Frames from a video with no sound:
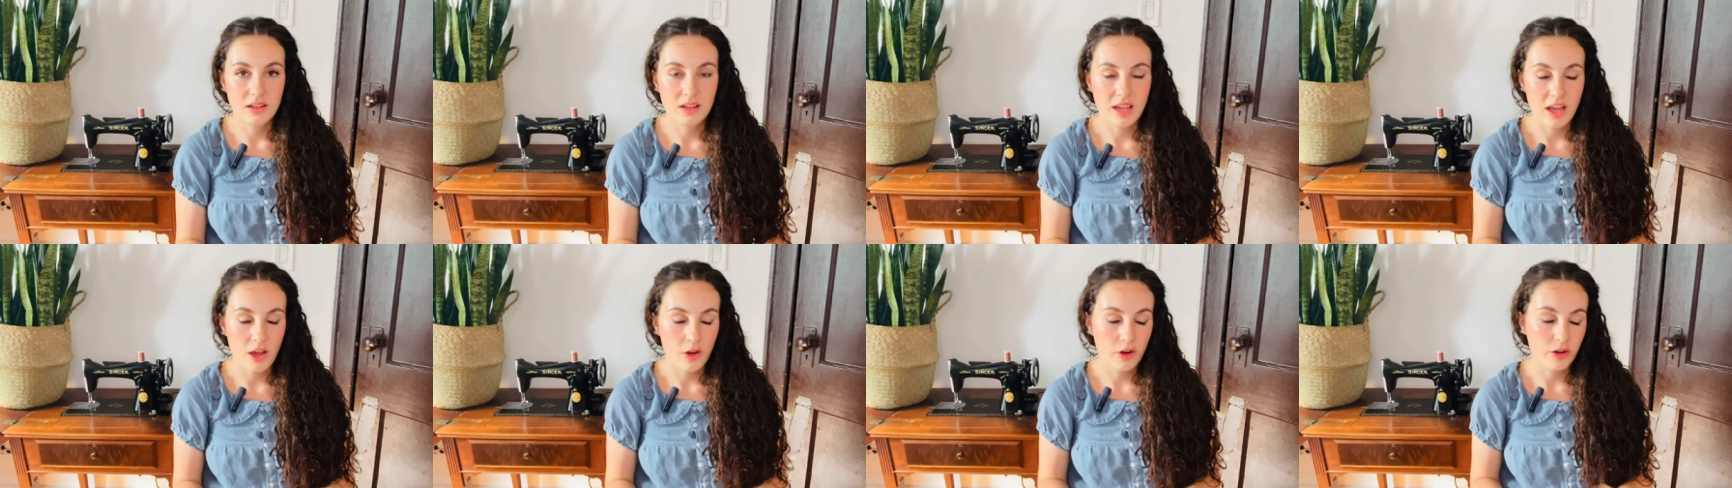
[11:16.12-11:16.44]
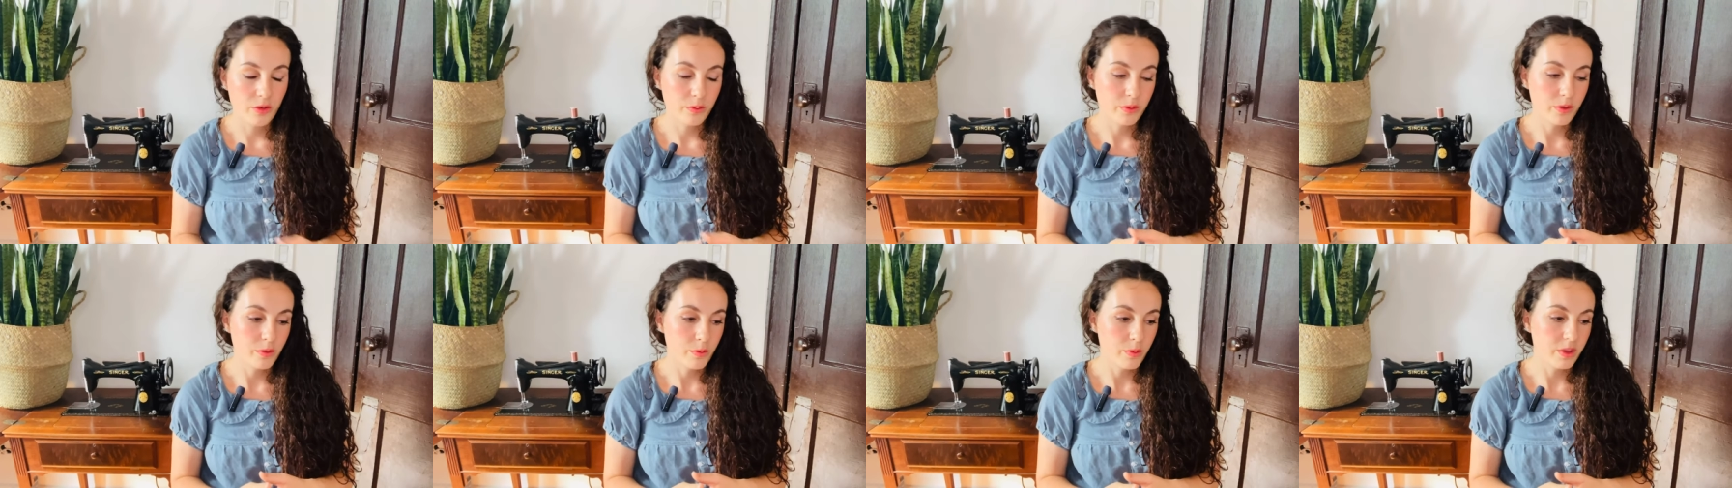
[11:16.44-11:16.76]

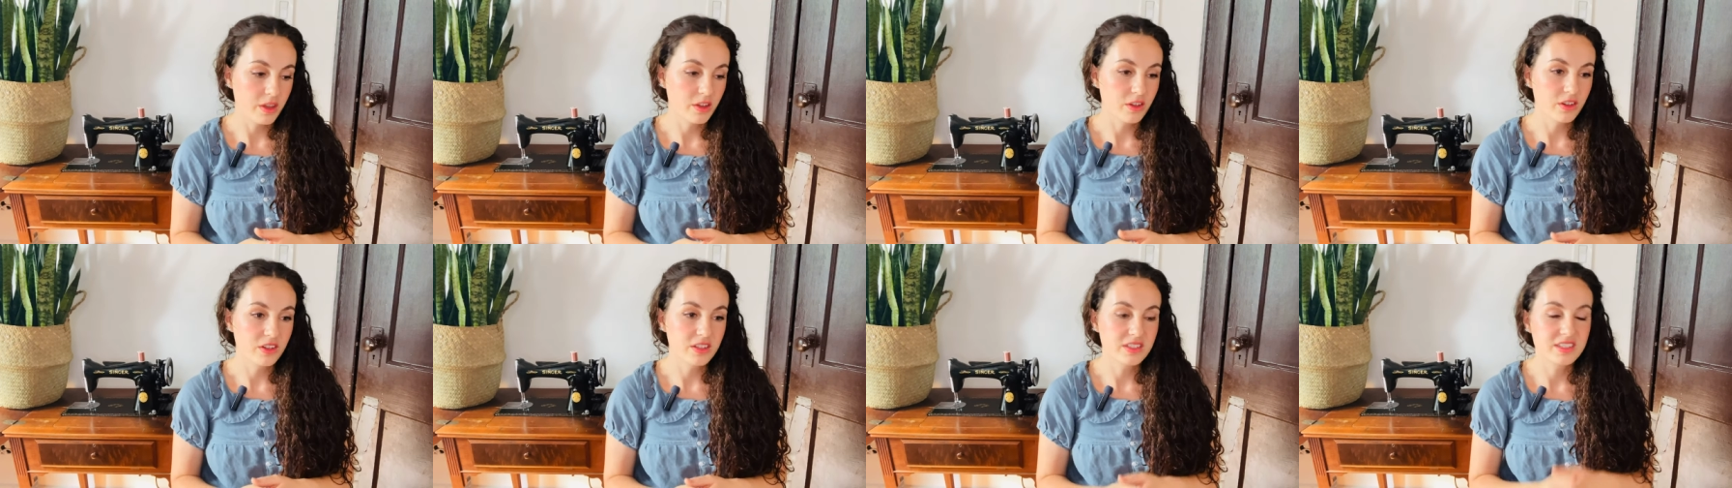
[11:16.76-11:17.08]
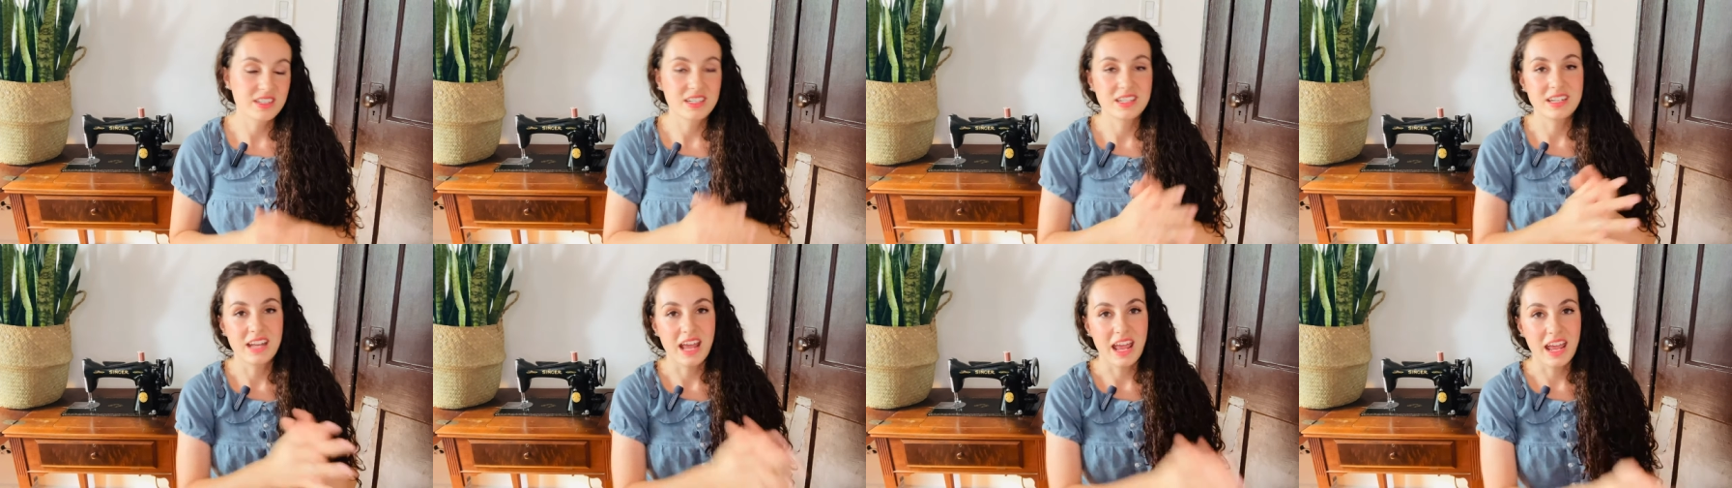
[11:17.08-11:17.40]
automobile
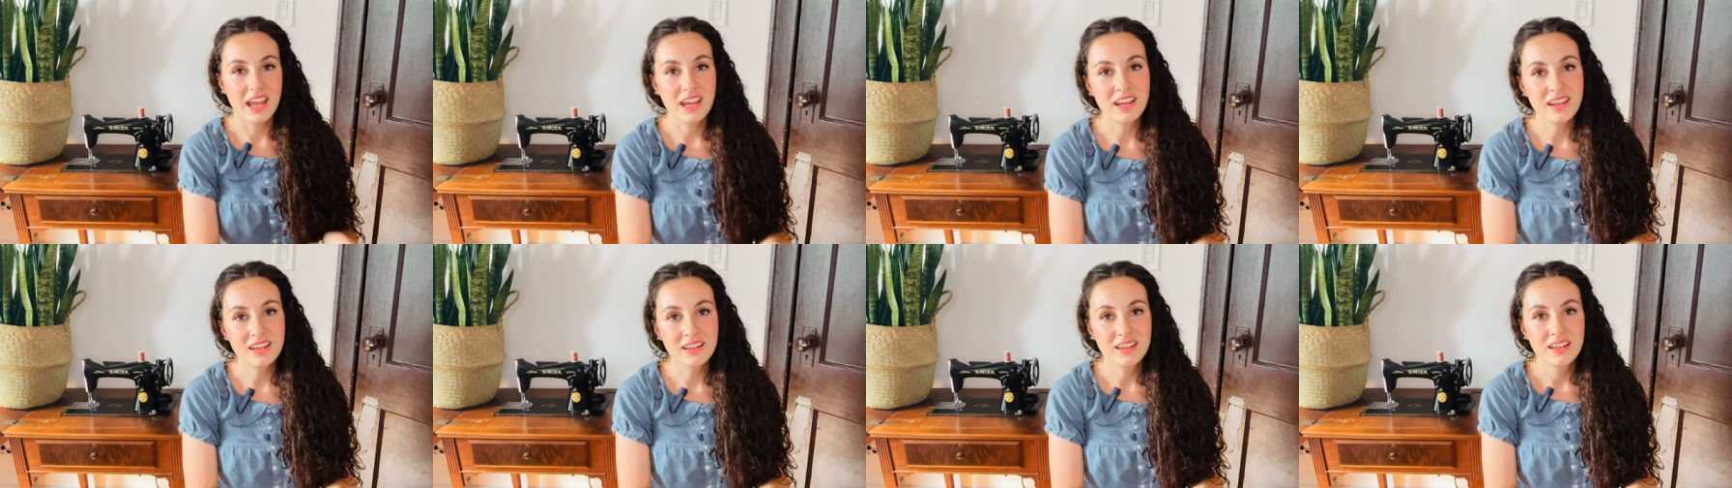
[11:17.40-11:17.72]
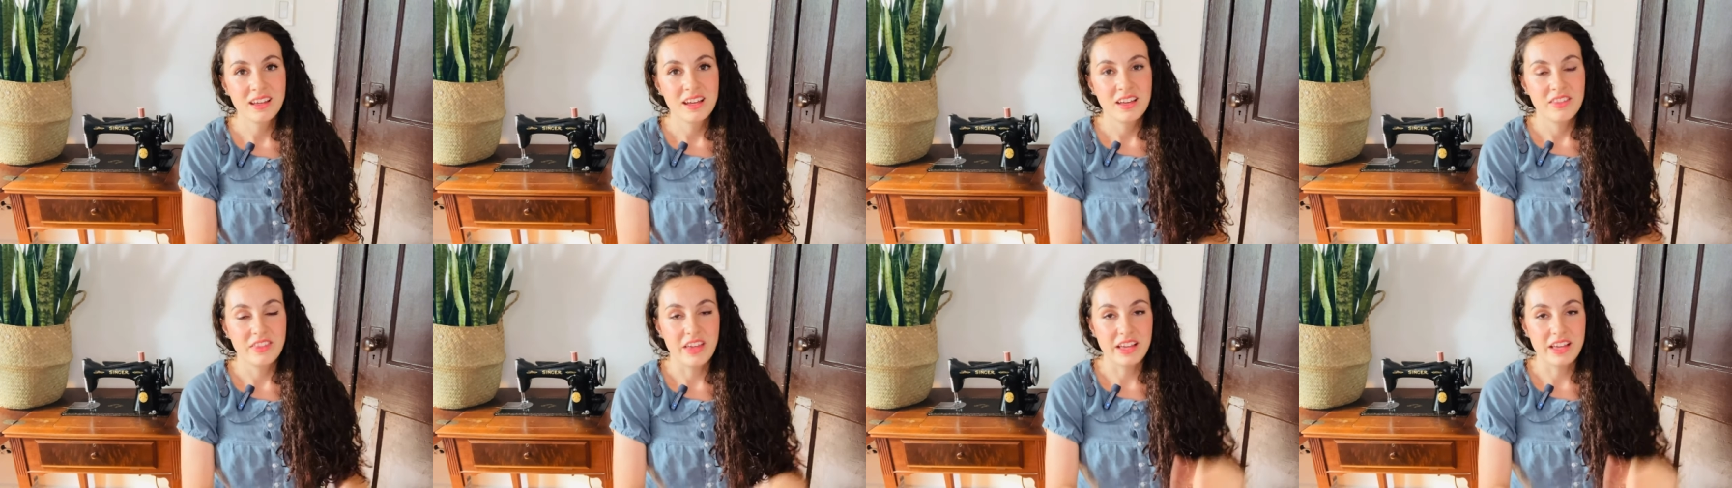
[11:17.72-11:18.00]
today,